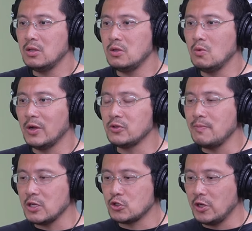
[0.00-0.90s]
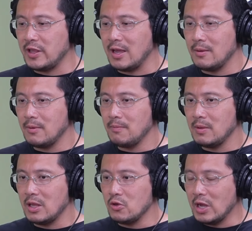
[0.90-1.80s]
you want to make sure that
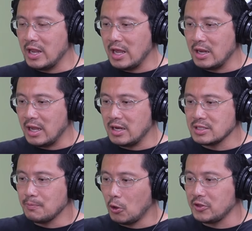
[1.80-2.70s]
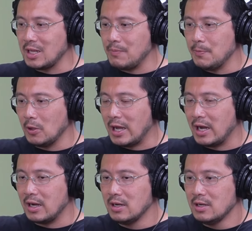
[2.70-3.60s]
you, and and it's important that people
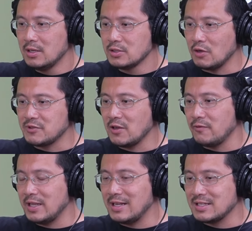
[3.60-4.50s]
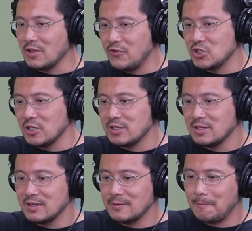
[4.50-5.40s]
are so that there's sufficient,
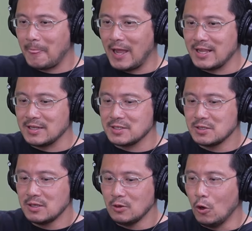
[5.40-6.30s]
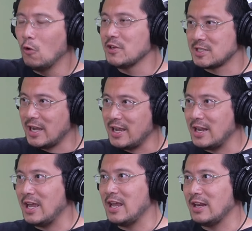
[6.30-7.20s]
I guess, oversight
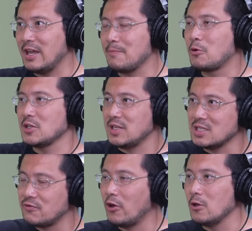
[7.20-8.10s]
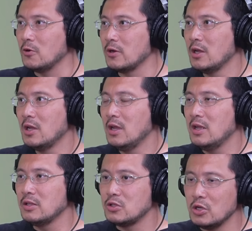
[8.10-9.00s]
and like process followed
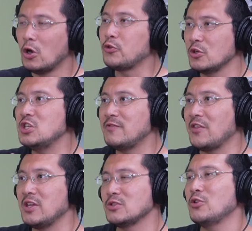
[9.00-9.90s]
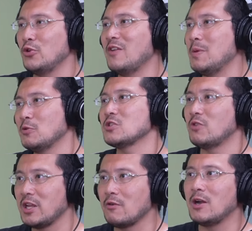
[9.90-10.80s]
in order to achieve that thing. So you don't have people just
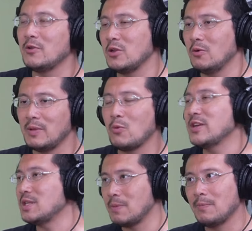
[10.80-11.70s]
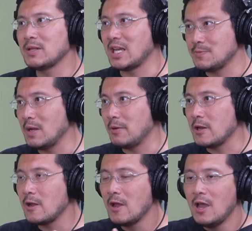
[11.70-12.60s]
running around, you know, like wasting public taxpayer
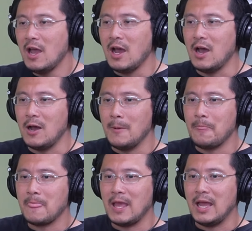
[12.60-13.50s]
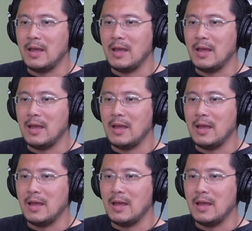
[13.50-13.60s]
money. Um,